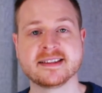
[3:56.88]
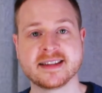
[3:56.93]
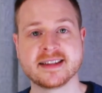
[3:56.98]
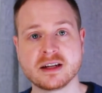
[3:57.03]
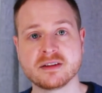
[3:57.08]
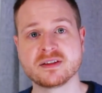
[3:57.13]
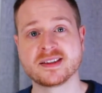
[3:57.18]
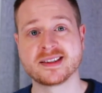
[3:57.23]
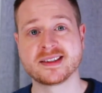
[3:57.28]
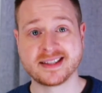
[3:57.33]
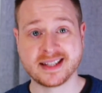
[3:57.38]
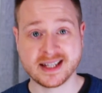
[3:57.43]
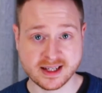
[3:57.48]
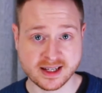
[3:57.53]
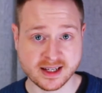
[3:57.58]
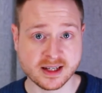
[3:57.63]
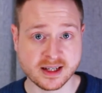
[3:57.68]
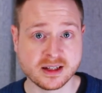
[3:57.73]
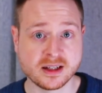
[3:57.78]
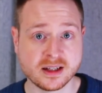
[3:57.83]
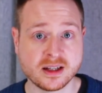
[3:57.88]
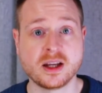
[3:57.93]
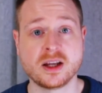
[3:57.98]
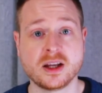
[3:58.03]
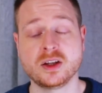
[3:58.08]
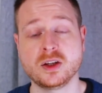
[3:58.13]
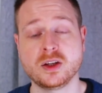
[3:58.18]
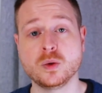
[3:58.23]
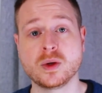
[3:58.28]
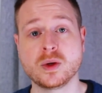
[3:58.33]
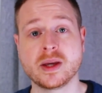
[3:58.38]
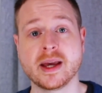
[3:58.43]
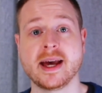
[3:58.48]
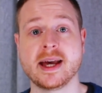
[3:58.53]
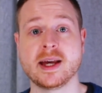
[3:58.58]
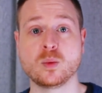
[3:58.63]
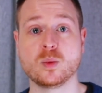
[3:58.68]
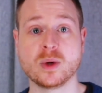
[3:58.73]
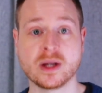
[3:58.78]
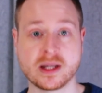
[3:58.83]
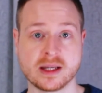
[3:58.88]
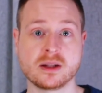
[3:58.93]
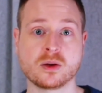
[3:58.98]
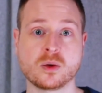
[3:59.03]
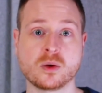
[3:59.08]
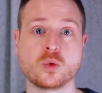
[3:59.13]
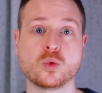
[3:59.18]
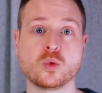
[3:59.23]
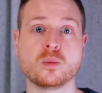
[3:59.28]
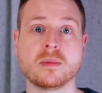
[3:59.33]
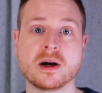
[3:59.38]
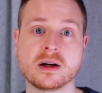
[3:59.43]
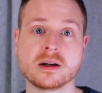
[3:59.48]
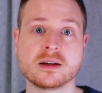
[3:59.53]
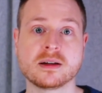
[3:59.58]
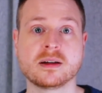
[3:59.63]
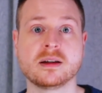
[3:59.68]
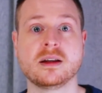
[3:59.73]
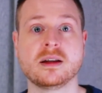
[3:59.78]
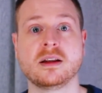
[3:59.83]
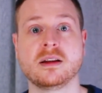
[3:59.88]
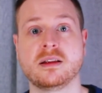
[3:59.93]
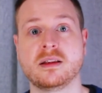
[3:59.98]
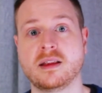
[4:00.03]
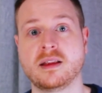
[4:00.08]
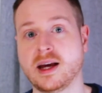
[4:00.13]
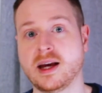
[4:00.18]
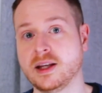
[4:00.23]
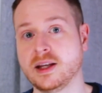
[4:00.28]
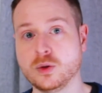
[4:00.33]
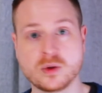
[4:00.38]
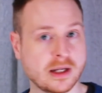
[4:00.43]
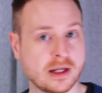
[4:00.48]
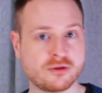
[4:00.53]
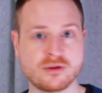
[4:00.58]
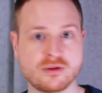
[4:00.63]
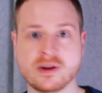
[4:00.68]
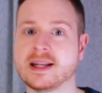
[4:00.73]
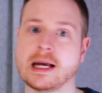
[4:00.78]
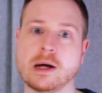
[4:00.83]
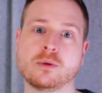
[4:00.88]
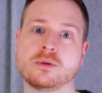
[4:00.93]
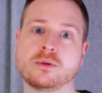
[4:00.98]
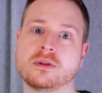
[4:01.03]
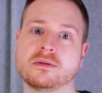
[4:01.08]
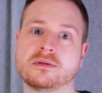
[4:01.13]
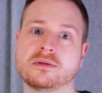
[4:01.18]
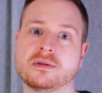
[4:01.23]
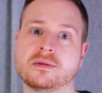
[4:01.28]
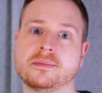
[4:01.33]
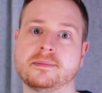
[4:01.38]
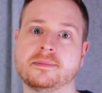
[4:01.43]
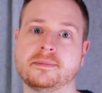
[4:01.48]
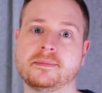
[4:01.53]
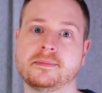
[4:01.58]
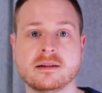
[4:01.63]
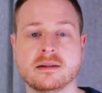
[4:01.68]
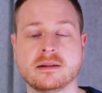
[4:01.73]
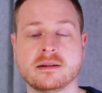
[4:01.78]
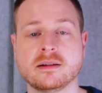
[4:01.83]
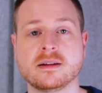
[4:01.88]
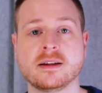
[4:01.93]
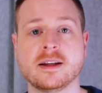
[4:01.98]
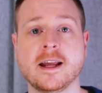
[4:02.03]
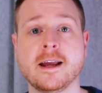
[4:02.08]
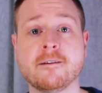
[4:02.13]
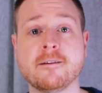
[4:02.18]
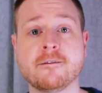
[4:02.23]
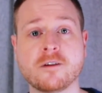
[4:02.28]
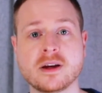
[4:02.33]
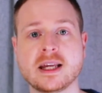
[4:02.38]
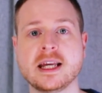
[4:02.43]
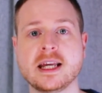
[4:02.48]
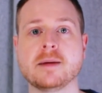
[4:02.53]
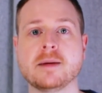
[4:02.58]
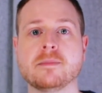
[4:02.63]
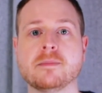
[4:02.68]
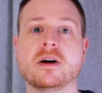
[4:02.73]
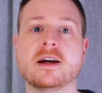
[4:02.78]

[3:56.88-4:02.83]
of a sticker, you get a wicked cool mug that you can drink out of. If I hit my